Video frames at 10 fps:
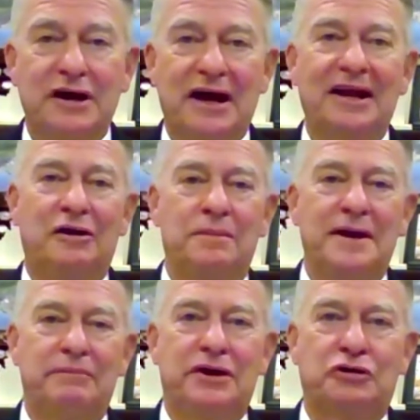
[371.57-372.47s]
Well, a
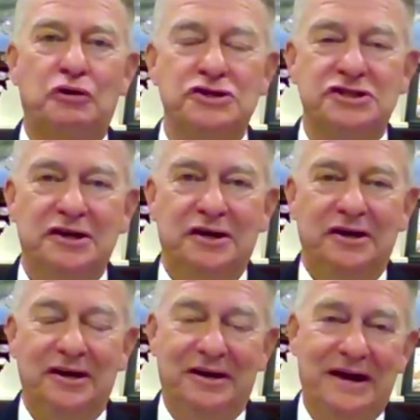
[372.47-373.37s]
little bit, but of
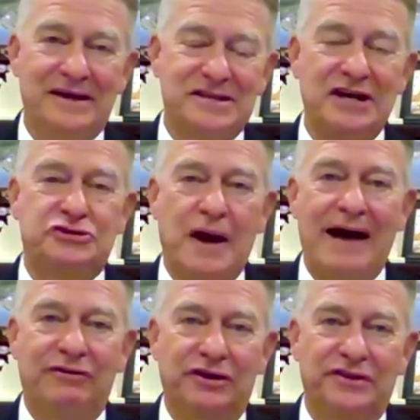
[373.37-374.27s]
course,
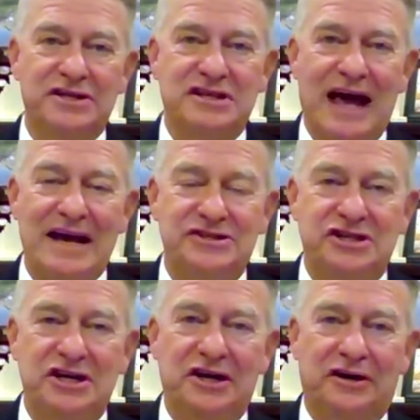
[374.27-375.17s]
as I traveled this
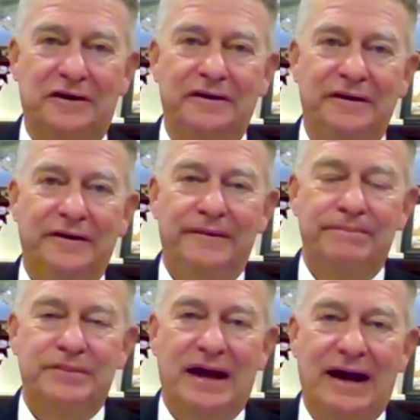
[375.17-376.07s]
last
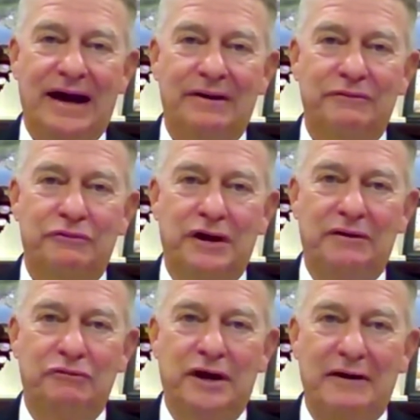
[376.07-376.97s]
year,
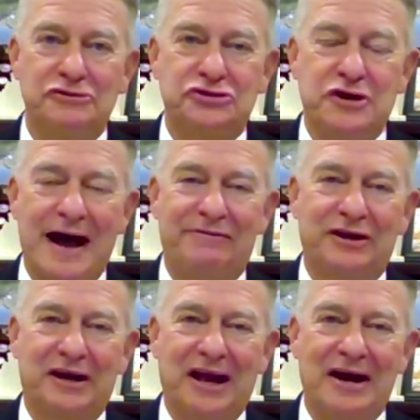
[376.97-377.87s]
when I was
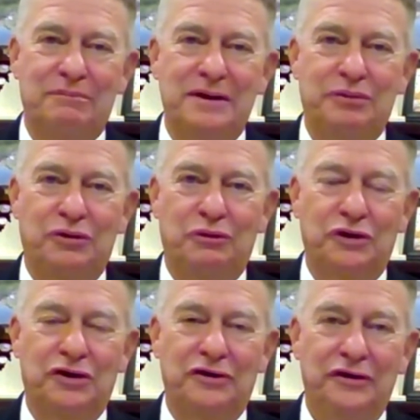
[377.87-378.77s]
traveling, a lot of
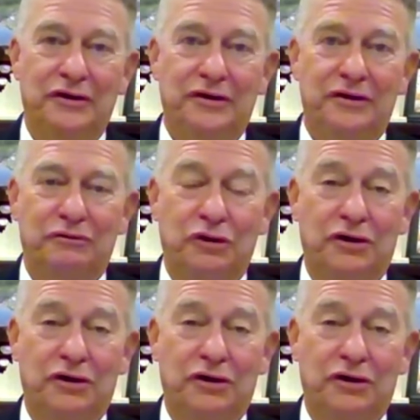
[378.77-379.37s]
people were